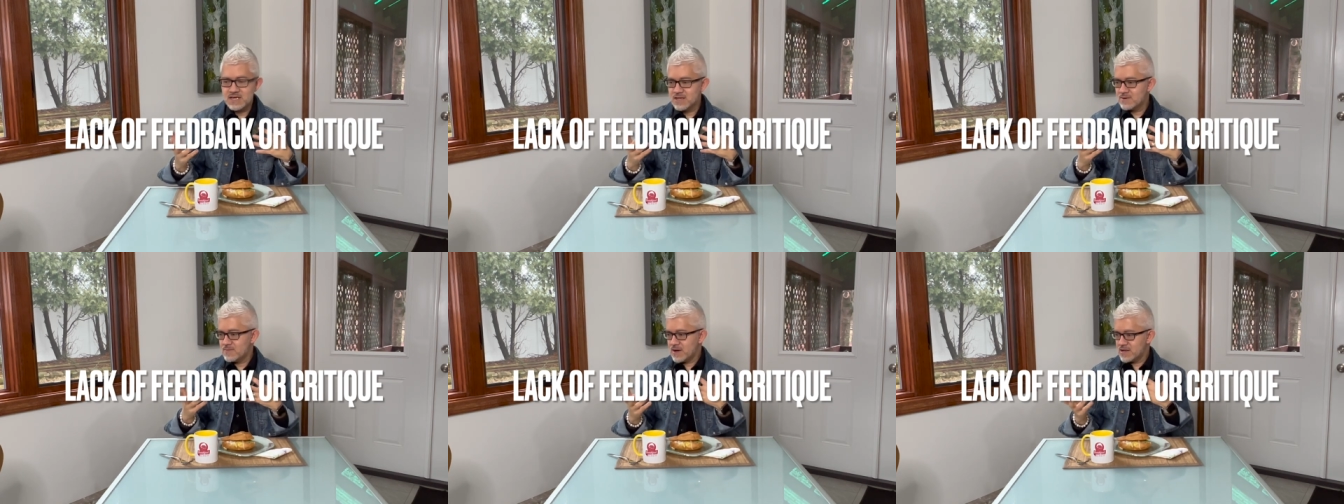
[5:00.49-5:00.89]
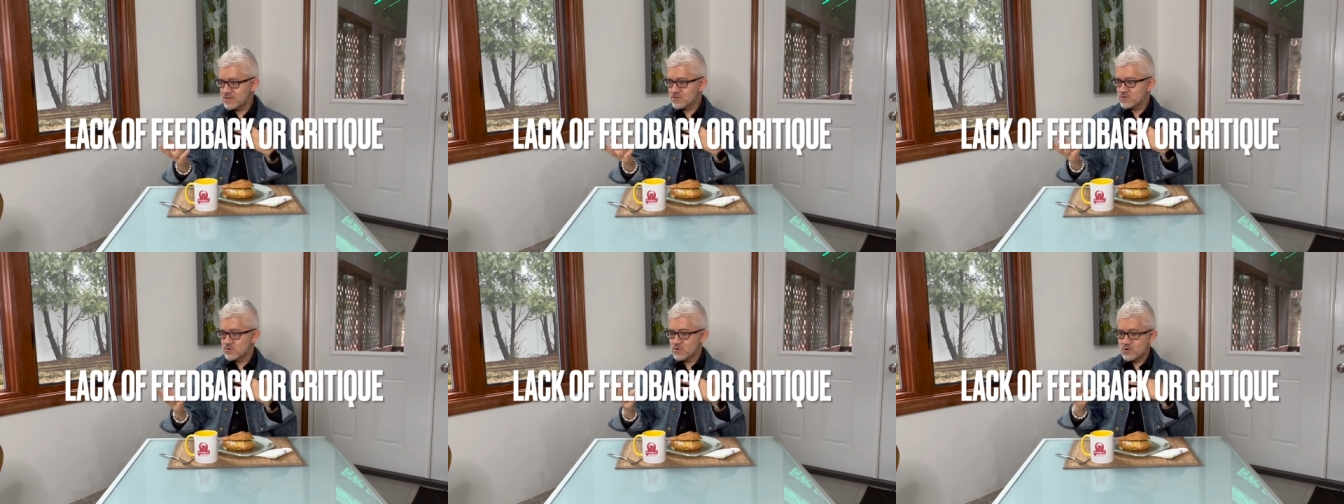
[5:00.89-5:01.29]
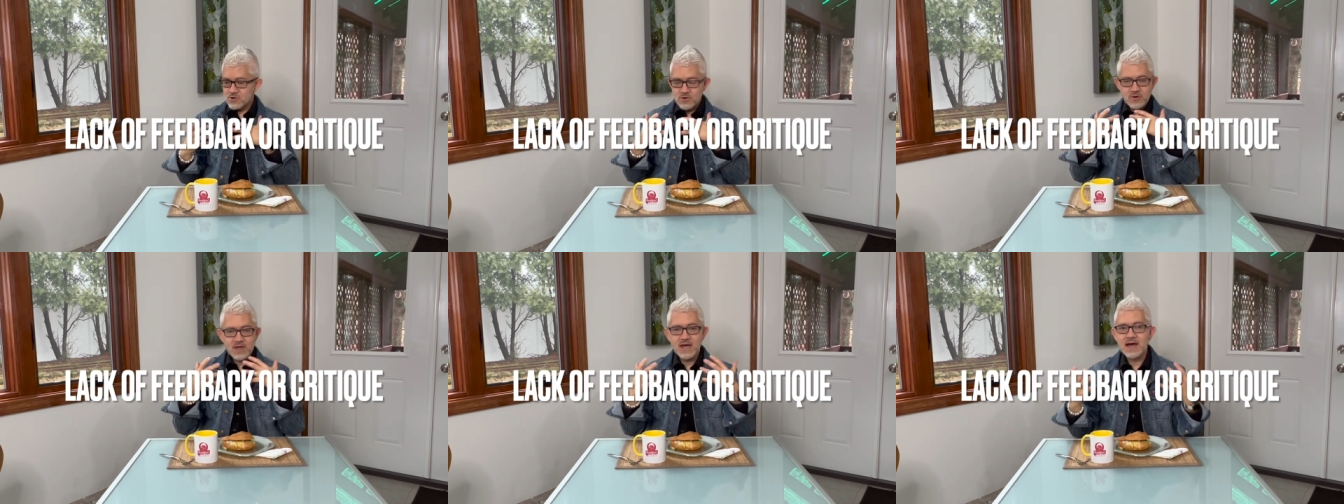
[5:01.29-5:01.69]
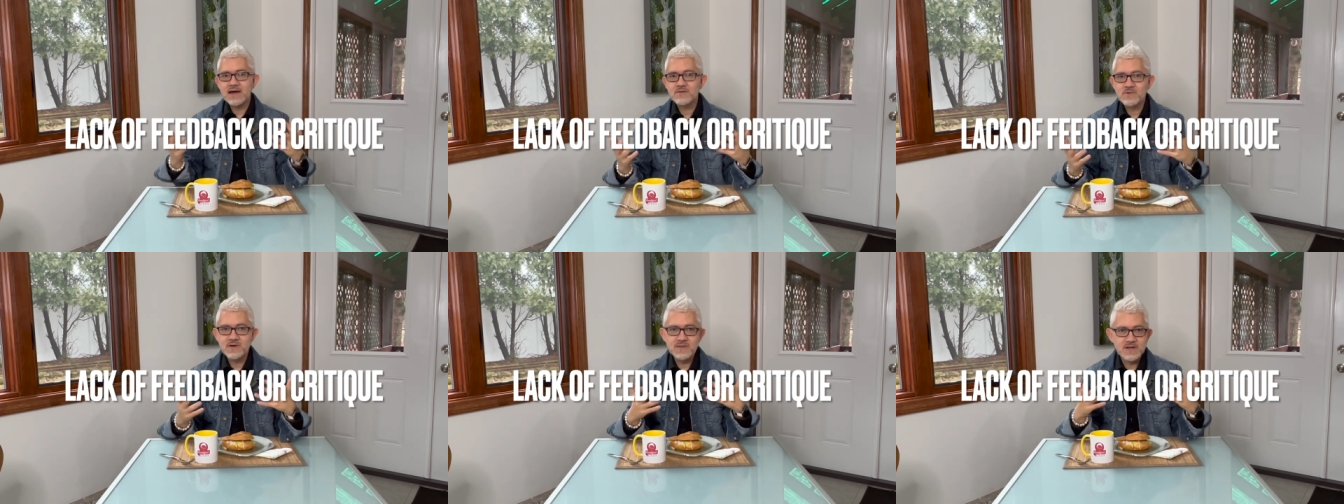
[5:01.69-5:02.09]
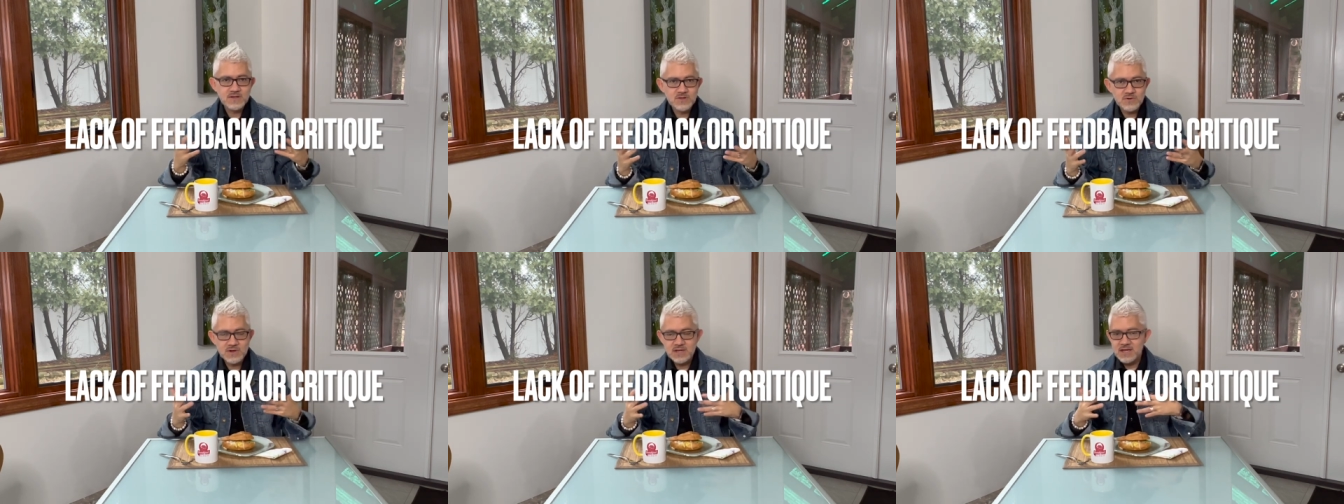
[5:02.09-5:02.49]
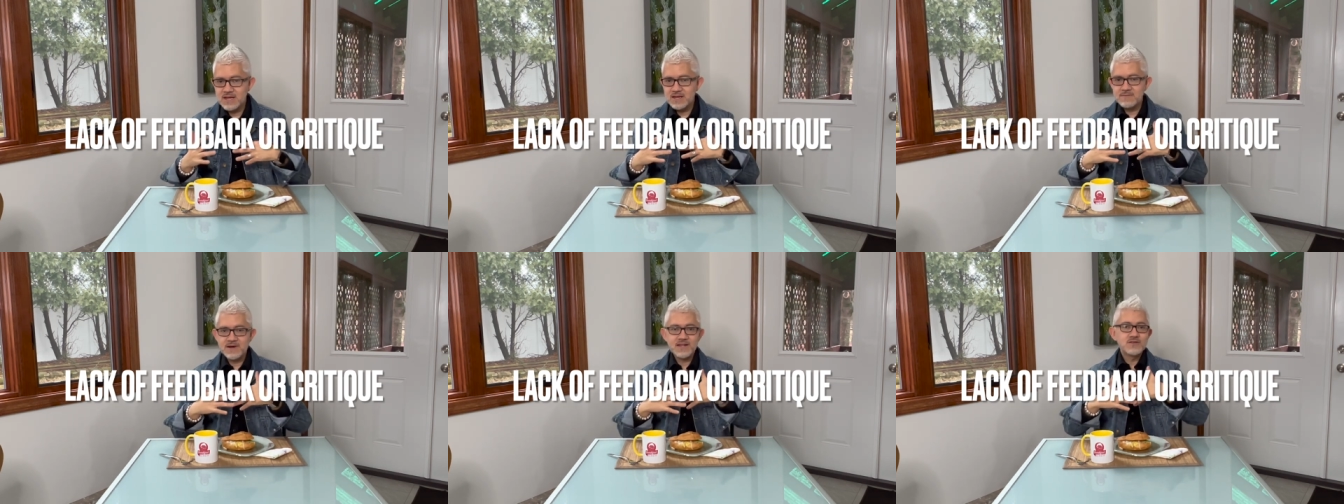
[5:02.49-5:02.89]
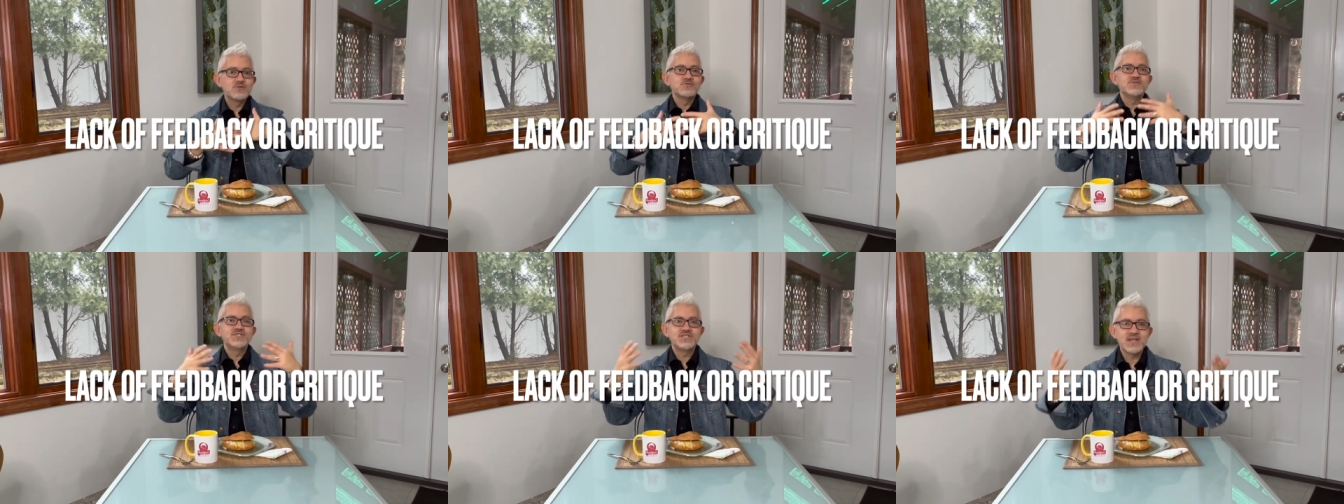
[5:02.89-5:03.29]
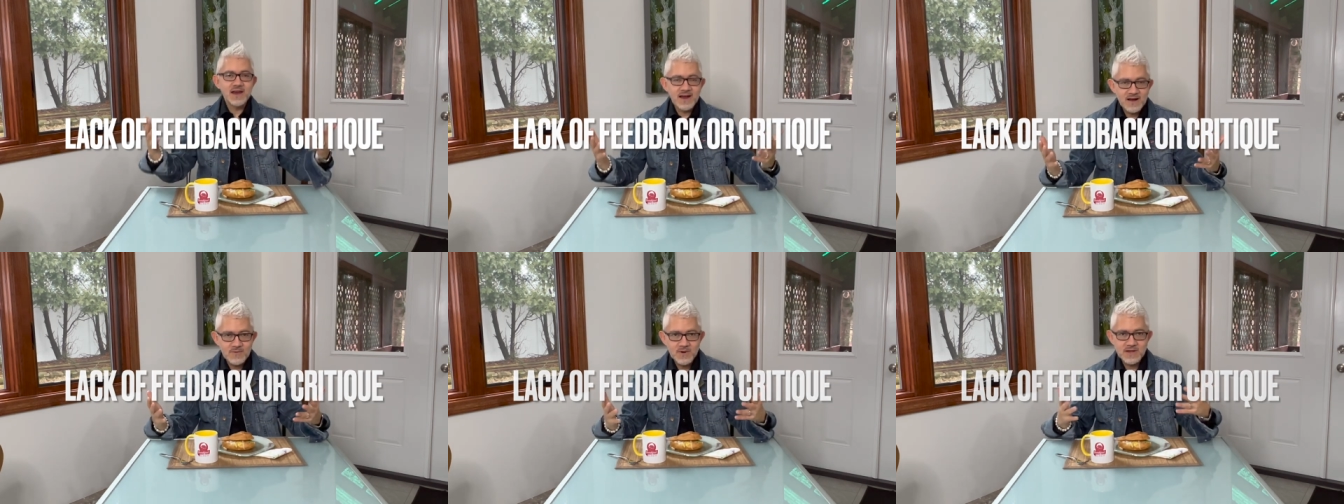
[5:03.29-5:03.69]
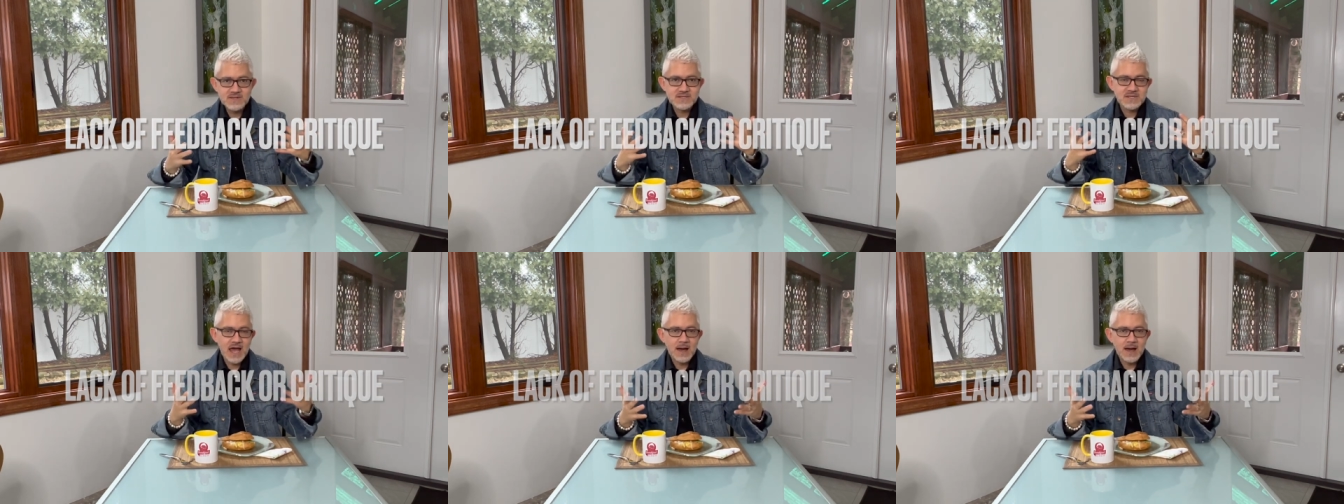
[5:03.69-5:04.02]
anybody to look at what they're doing, anybody to share what's